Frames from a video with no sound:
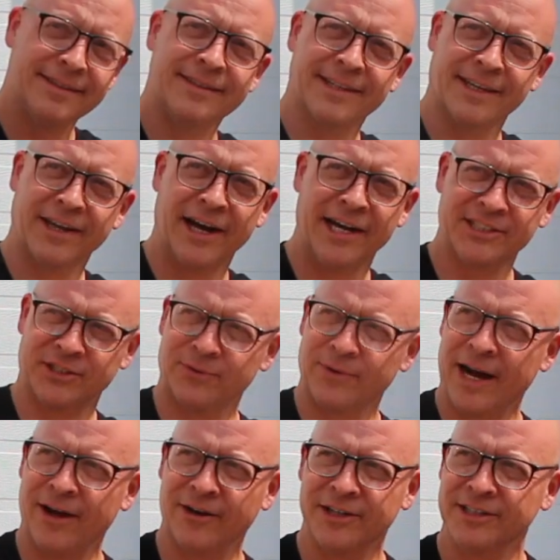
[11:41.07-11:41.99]
The guys
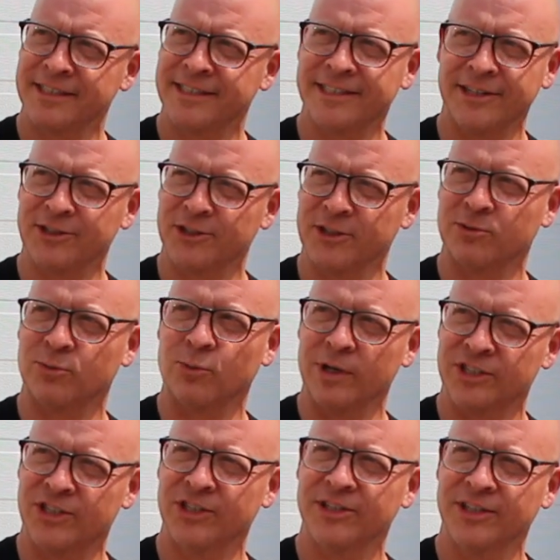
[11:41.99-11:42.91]
around us, they're just
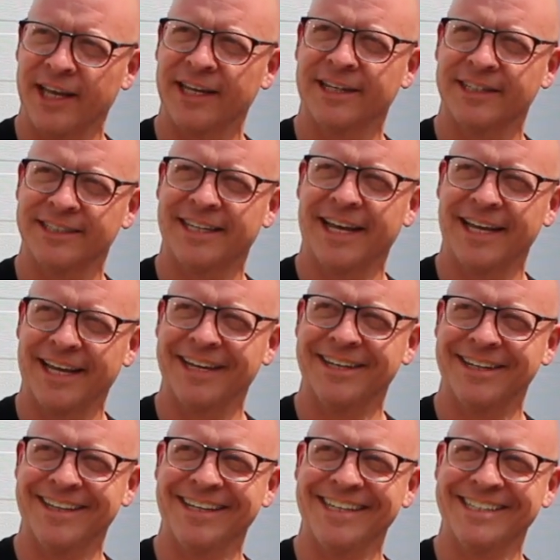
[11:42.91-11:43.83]
wishing they could dig
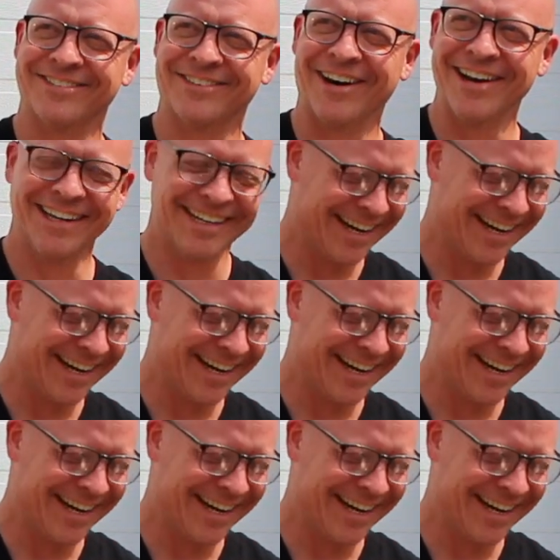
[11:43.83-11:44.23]
into these right